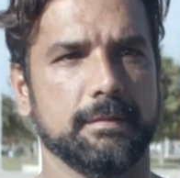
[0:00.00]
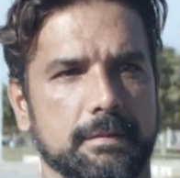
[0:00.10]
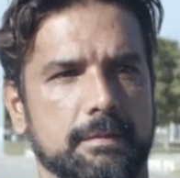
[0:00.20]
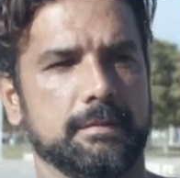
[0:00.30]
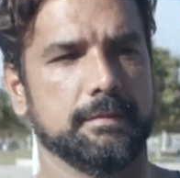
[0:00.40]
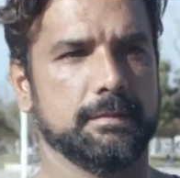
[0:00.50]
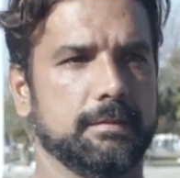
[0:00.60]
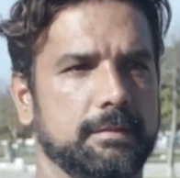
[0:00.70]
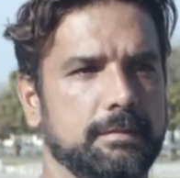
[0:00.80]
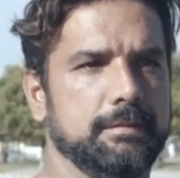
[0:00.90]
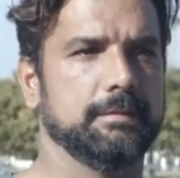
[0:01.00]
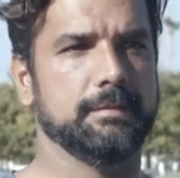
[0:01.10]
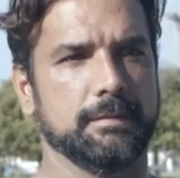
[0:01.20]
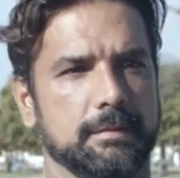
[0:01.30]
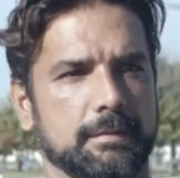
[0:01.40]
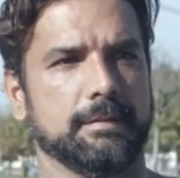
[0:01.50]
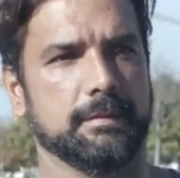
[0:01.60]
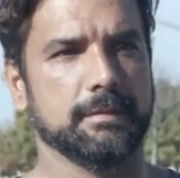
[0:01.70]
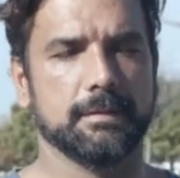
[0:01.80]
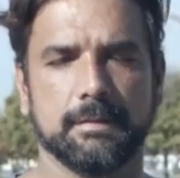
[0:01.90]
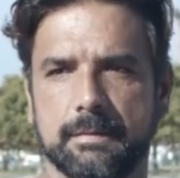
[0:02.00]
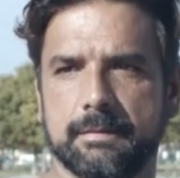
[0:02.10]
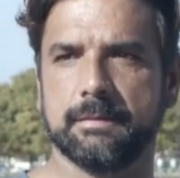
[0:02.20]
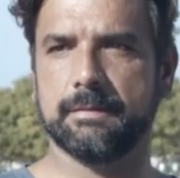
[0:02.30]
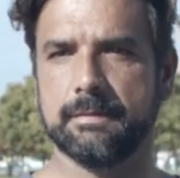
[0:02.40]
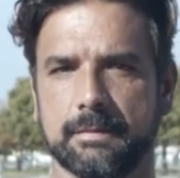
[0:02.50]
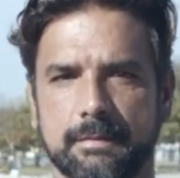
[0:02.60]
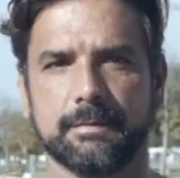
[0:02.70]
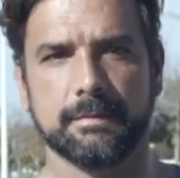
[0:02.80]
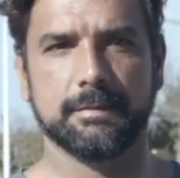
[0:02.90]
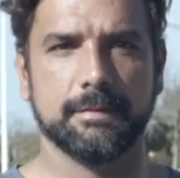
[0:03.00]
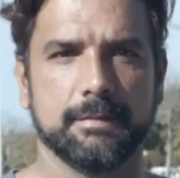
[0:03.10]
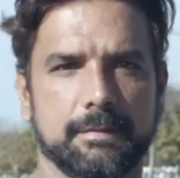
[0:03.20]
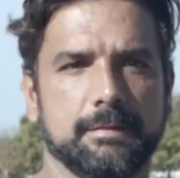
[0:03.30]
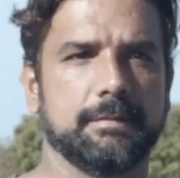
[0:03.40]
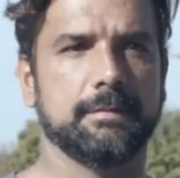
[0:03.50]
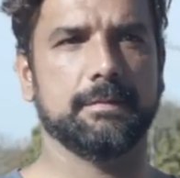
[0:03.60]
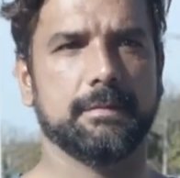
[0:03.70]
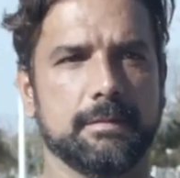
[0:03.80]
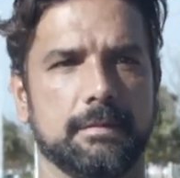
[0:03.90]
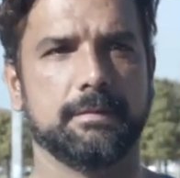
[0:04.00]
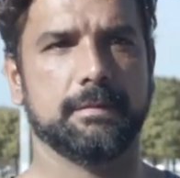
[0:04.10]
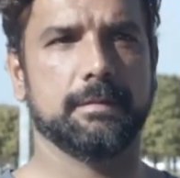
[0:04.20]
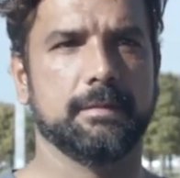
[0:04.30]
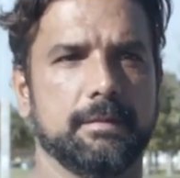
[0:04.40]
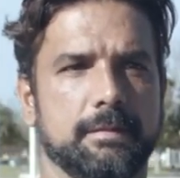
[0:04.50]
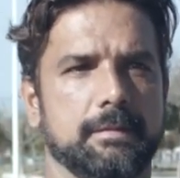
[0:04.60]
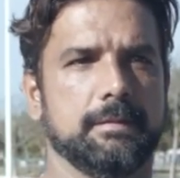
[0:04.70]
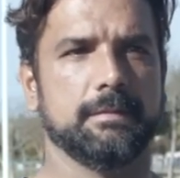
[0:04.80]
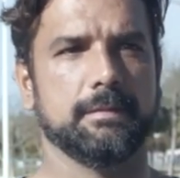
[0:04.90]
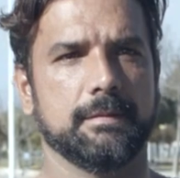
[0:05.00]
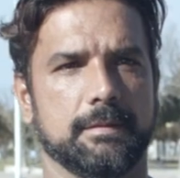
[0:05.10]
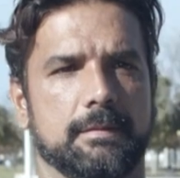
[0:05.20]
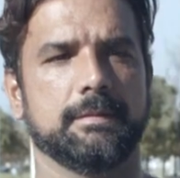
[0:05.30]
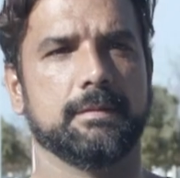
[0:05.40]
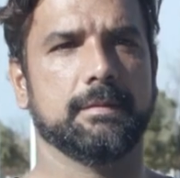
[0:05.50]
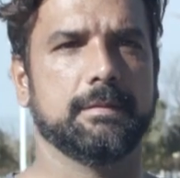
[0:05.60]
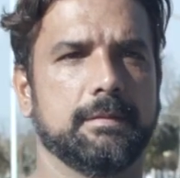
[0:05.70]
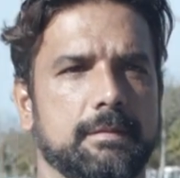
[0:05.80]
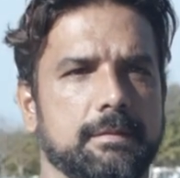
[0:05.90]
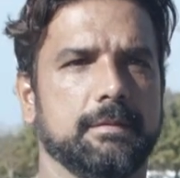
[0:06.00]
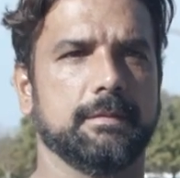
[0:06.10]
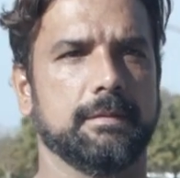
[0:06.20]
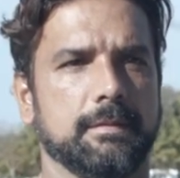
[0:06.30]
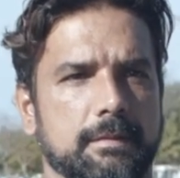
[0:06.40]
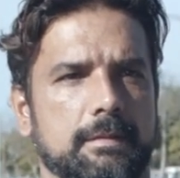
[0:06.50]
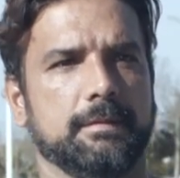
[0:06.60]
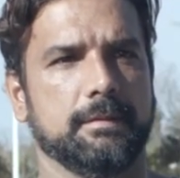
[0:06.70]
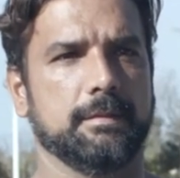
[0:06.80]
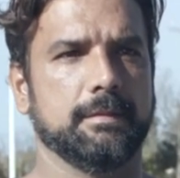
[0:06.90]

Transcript: Hi, I'm Ryan and today I'll tell you everything you need to know about ProSolution before actually buying the product. I